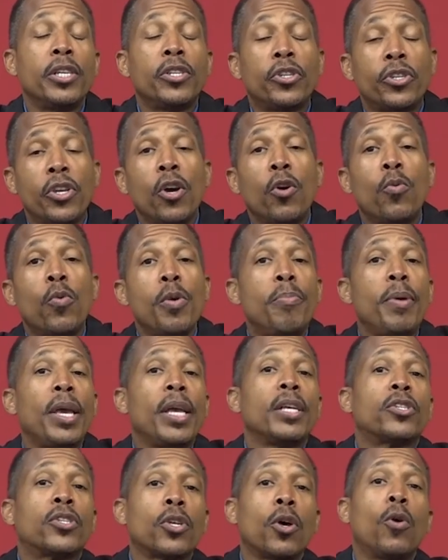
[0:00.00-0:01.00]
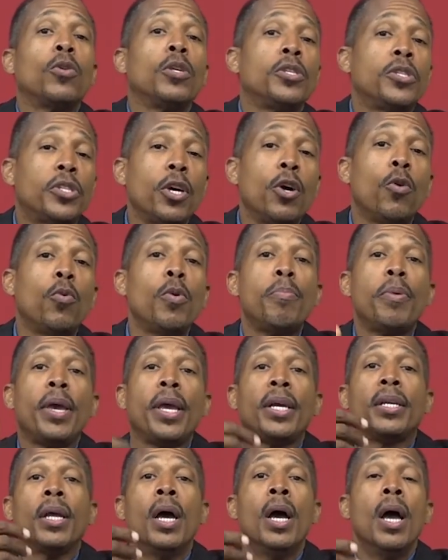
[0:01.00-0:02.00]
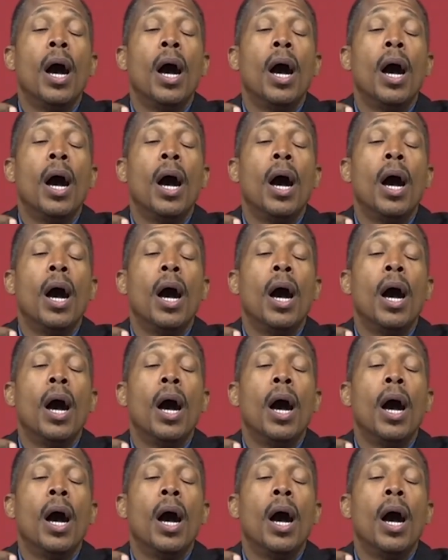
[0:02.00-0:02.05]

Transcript: and still we are being sold, and still we are being